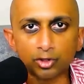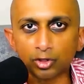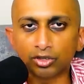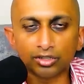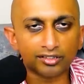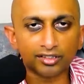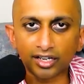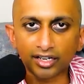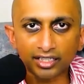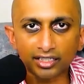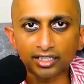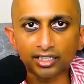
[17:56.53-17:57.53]
you're
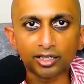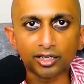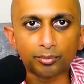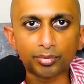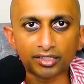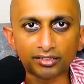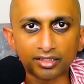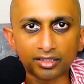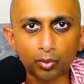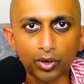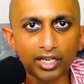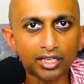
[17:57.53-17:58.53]
starting in a basic
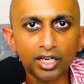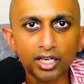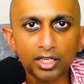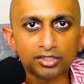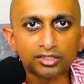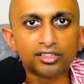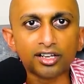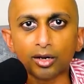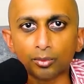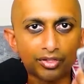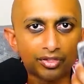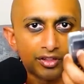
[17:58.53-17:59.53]
way, just start
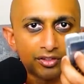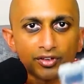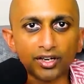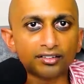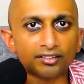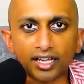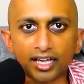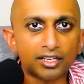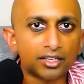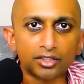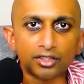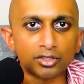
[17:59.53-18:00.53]
with the device
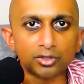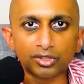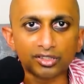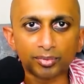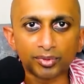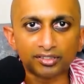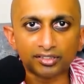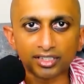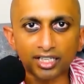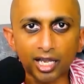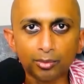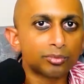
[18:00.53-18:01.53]
and the USB-C
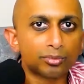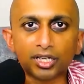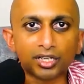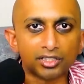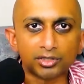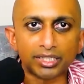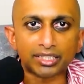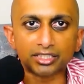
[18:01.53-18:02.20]
cable, plug it directly